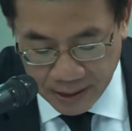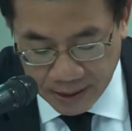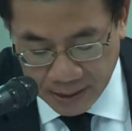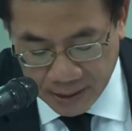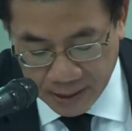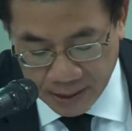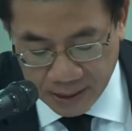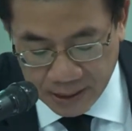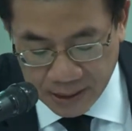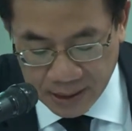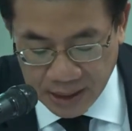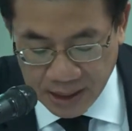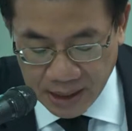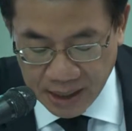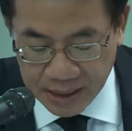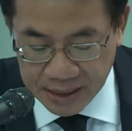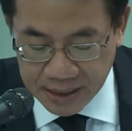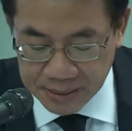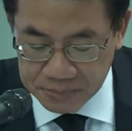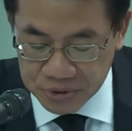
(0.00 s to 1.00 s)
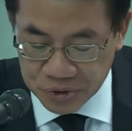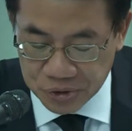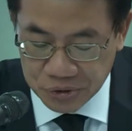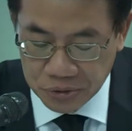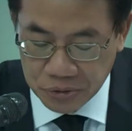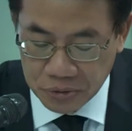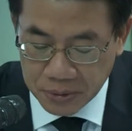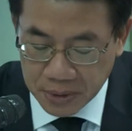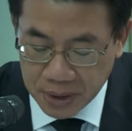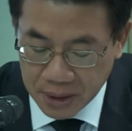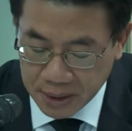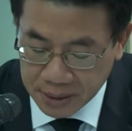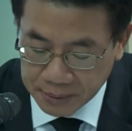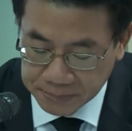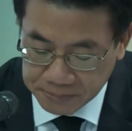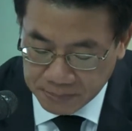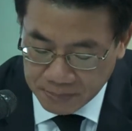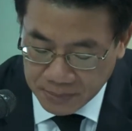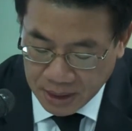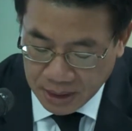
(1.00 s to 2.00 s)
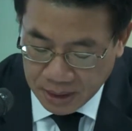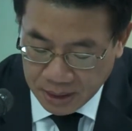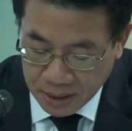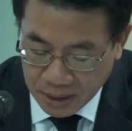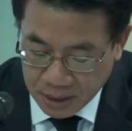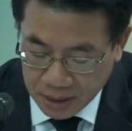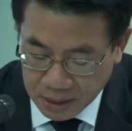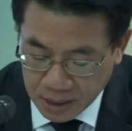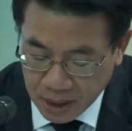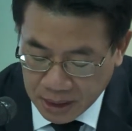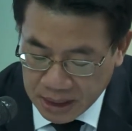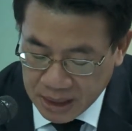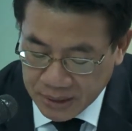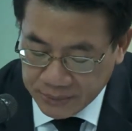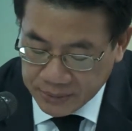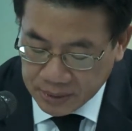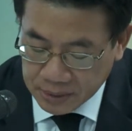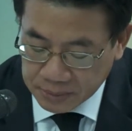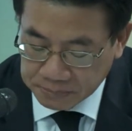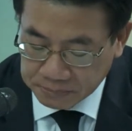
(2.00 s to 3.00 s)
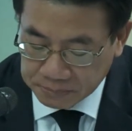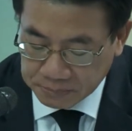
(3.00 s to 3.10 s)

I am sure not even